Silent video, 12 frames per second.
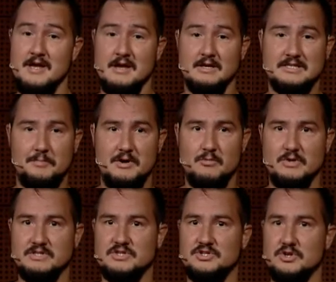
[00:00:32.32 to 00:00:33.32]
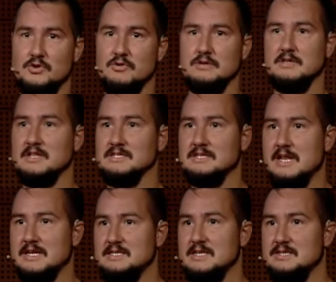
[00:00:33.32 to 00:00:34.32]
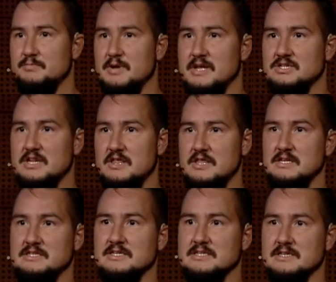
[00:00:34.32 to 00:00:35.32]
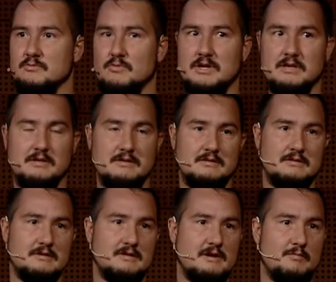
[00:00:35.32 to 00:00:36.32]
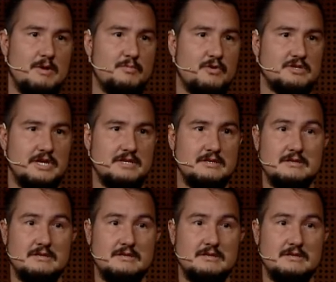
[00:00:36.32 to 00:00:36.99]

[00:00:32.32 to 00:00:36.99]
somebody once joked that this are like 6 PhD theses in one project.